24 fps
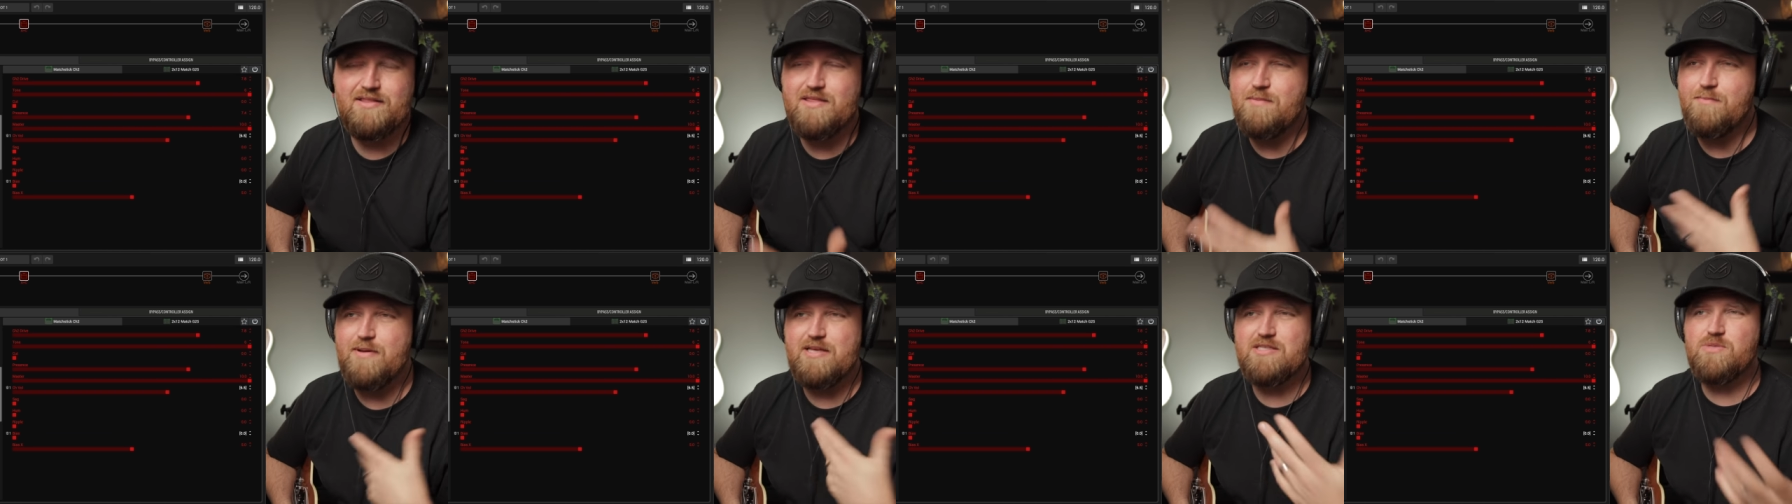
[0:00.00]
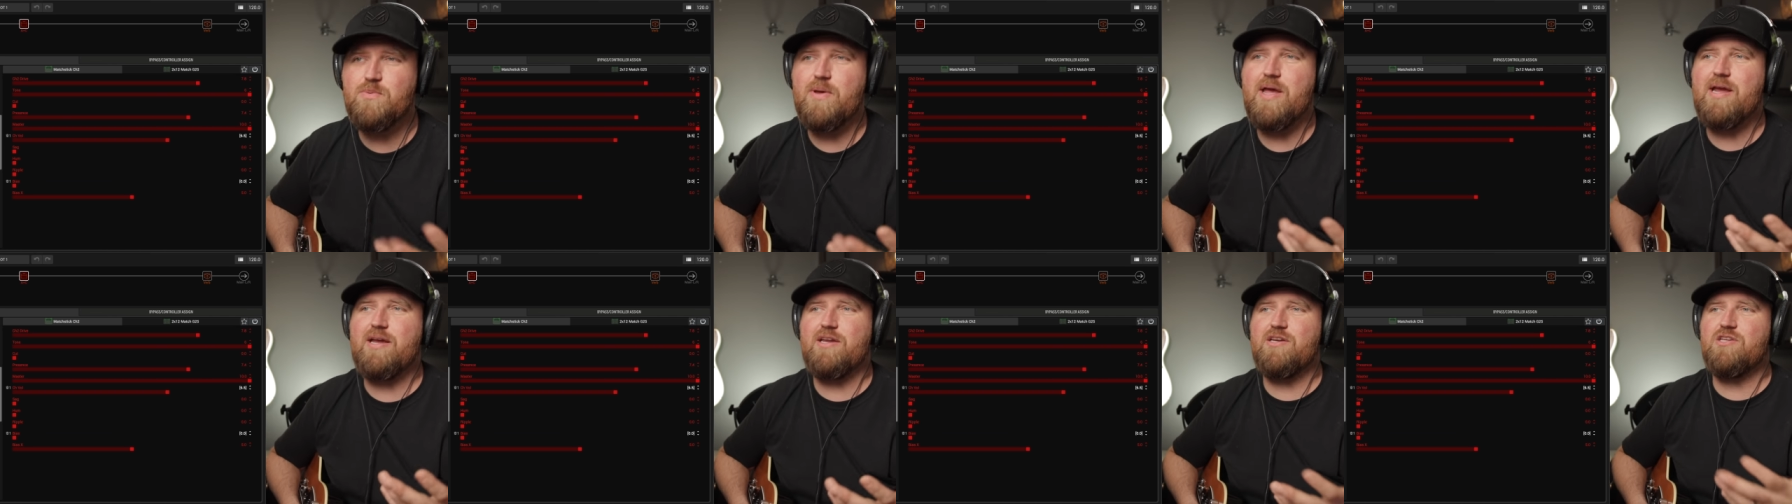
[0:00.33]
And the best
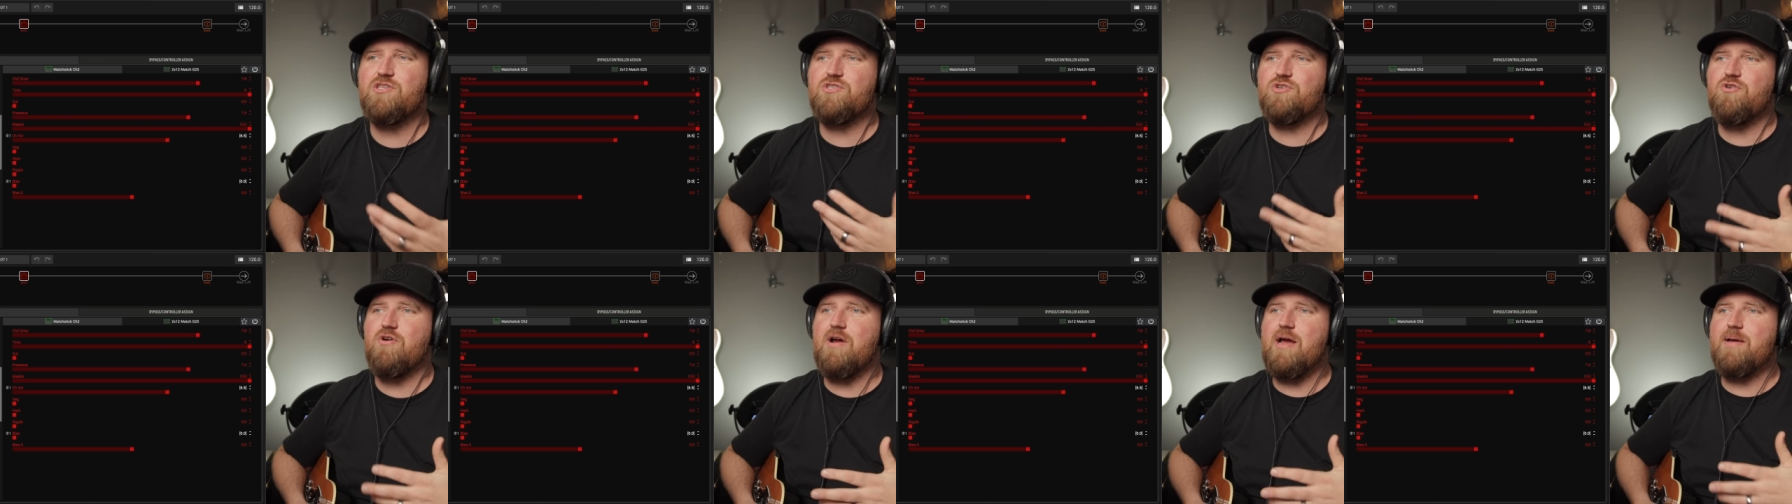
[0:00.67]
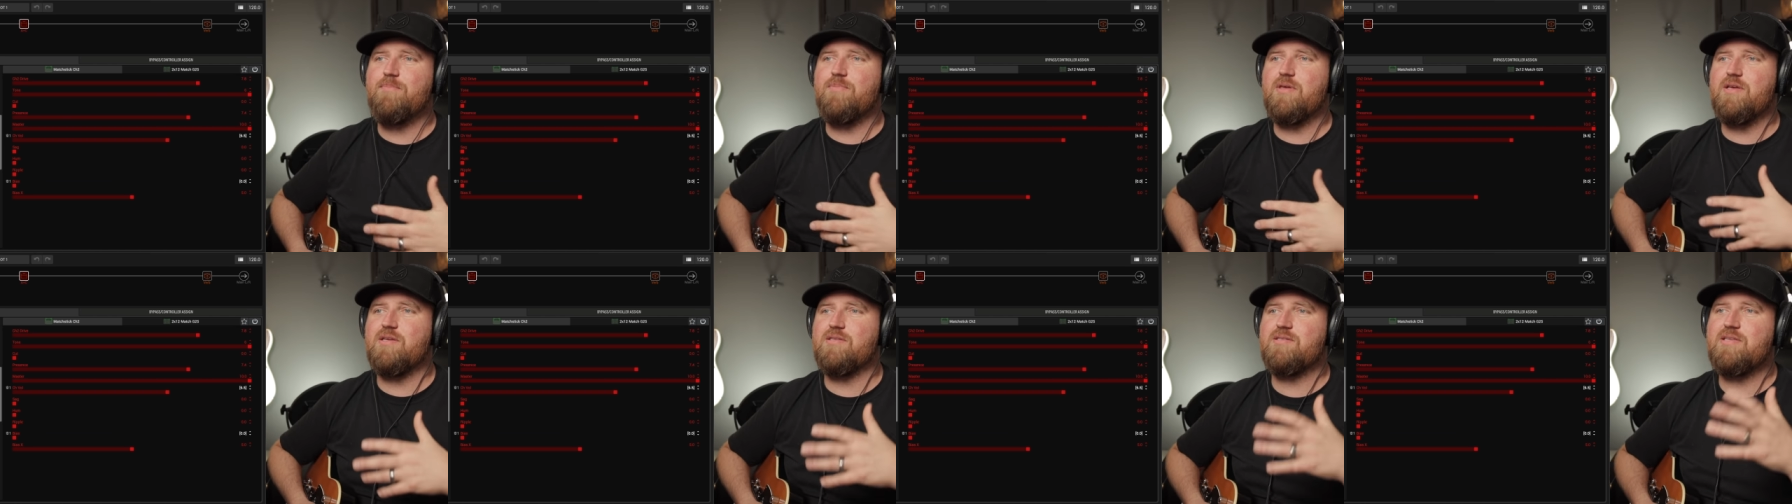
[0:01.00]
way I can
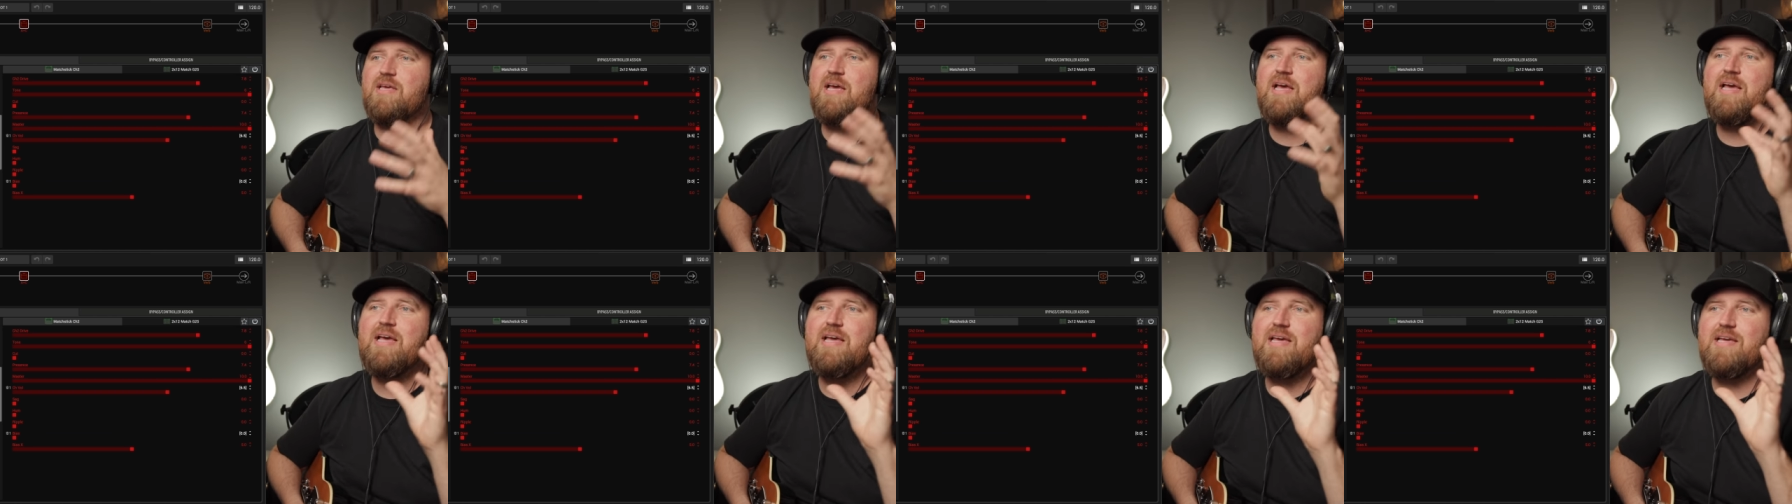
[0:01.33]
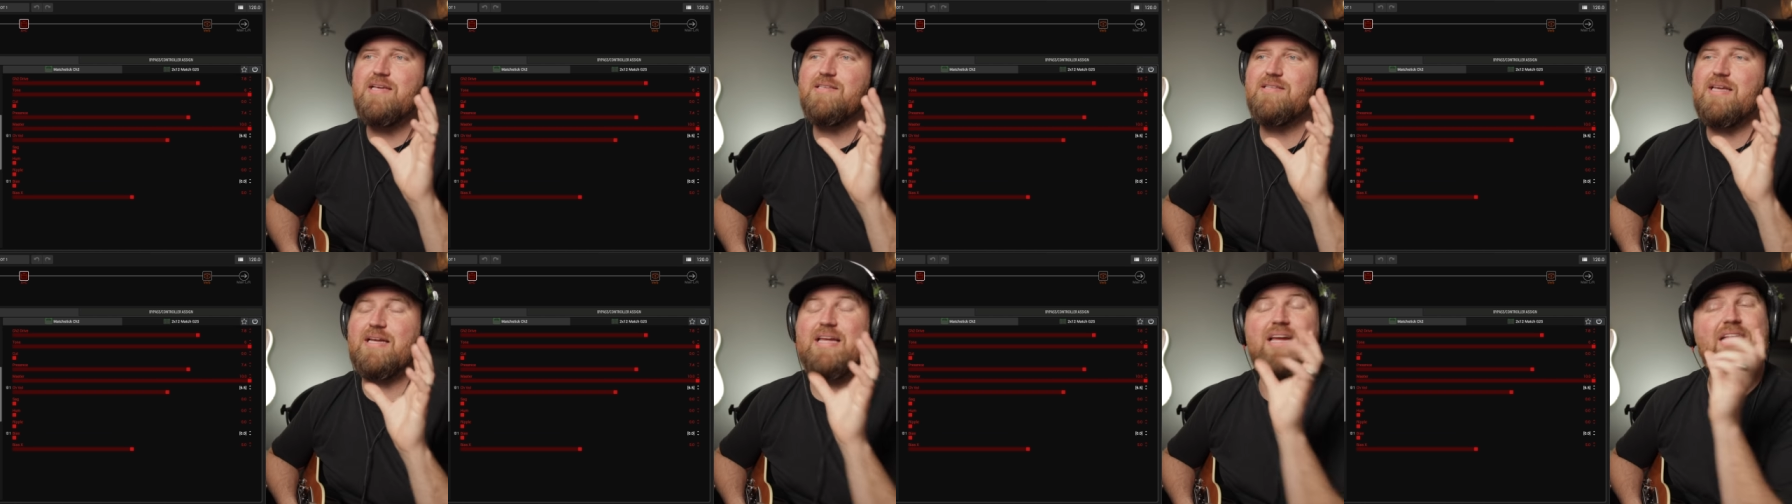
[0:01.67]
describe this
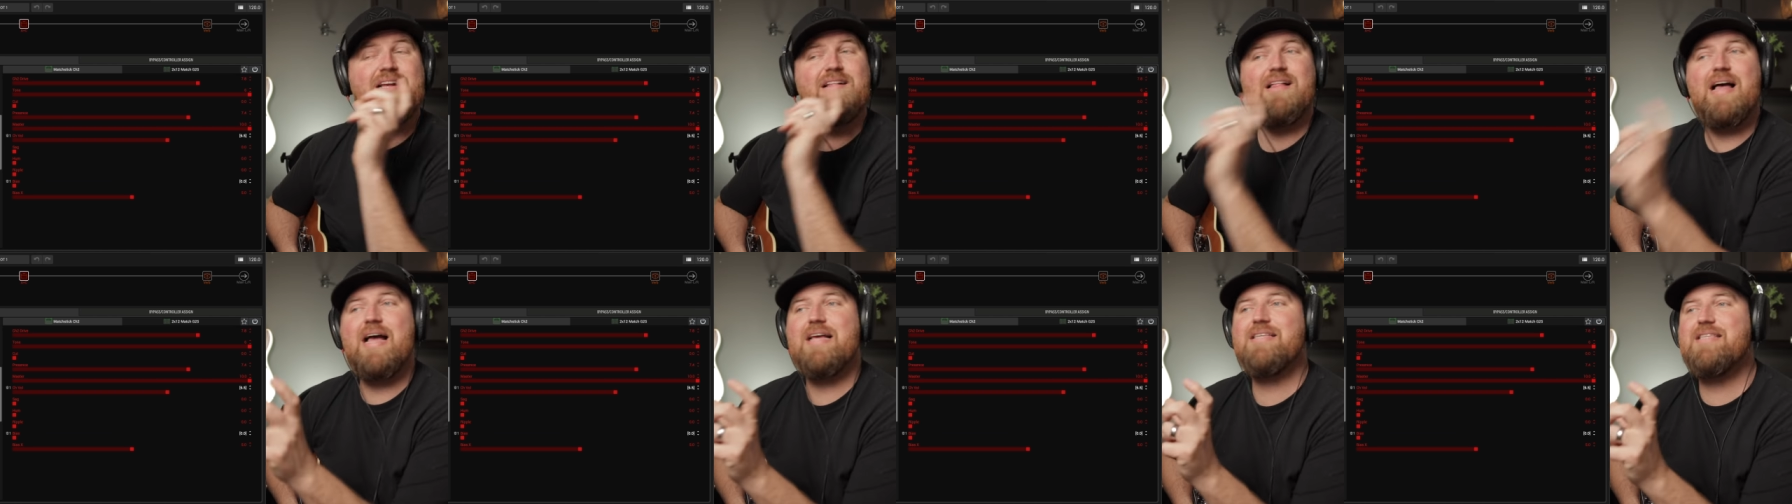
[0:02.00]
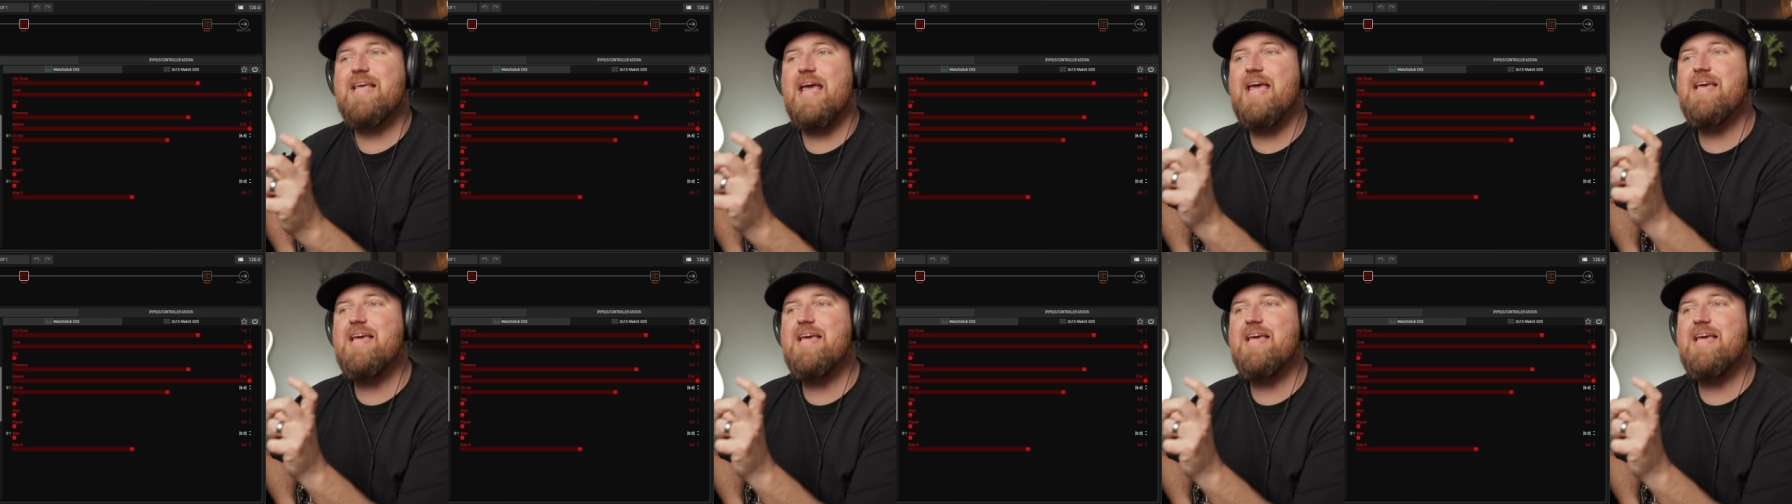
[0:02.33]
is like a class